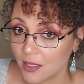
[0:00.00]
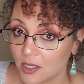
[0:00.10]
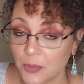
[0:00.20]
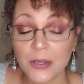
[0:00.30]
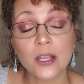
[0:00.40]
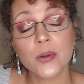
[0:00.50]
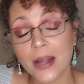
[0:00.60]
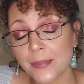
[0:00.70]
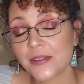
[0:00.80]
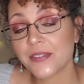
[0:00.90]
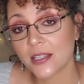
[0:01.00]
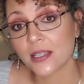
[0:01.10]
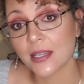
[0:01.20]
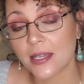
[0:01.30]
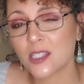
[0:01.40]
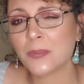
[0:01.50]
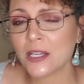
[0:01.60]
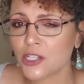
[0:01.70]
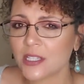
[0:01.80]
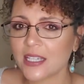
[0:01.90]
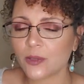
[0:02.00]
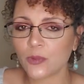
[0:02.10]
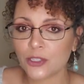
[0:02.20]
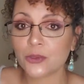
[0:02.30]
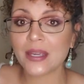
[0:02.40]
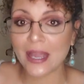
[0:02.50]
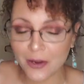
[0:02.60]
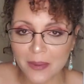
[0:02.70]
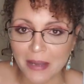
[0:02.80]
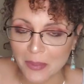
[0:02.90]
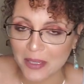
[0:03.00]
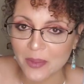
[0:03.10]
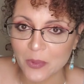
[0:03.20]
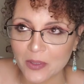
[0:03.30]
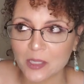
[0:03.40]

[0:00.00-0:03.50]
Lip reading: It's a pretty crappy feeling, especially when you care about people,